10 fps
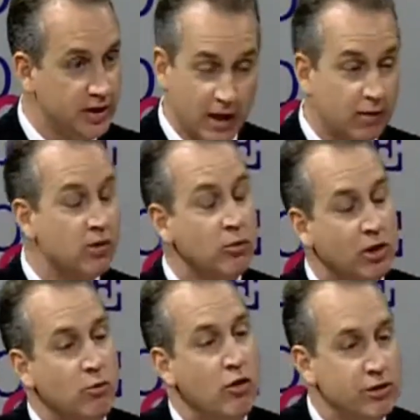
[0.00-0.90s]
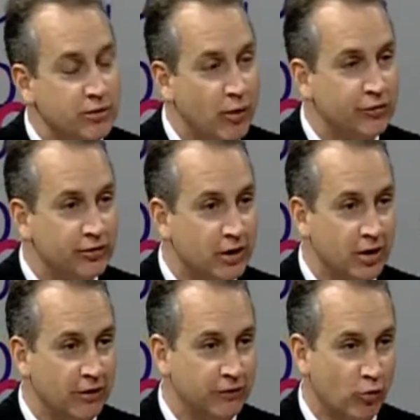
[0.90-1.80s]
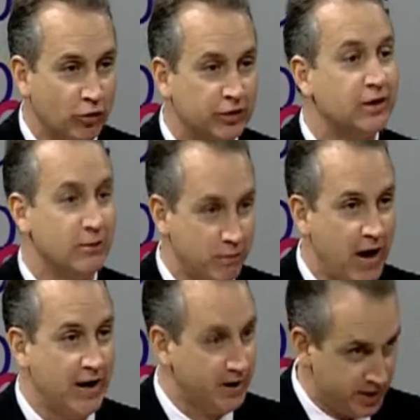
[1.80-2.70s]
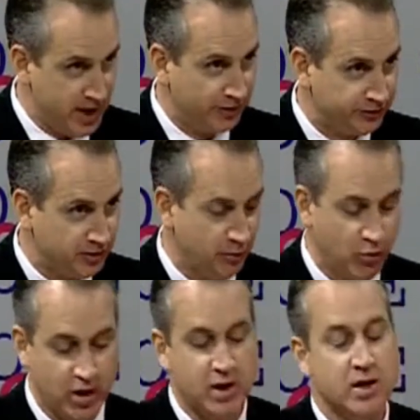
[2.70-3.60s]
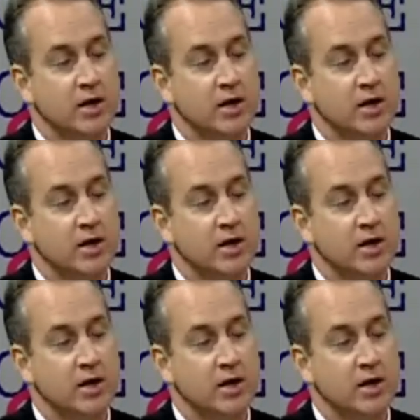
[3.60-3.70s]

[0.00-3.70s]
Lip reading: Yeah, well, more than the rest of the world combined, yes, number one.